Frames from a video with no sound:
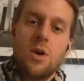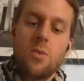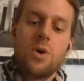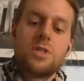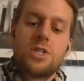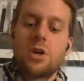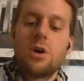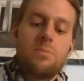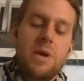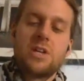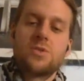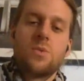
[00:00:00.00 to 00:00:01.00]
Once you're on
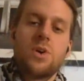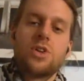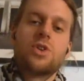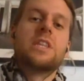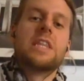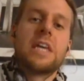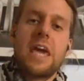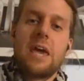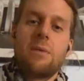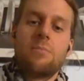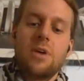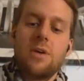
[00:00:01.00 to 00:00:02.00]
page 1, you're in the
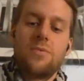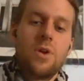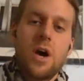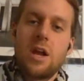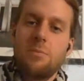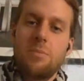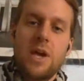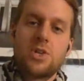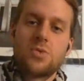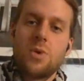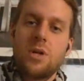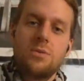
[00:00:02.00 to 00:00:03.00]
game. If you're not in page
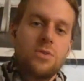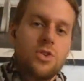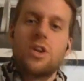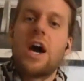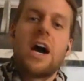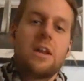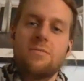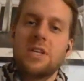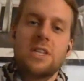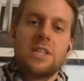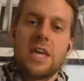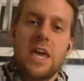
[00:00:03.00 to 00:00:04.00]
1, you're not even
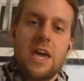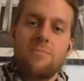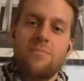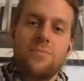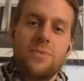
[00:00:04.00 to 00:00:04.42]
in the game.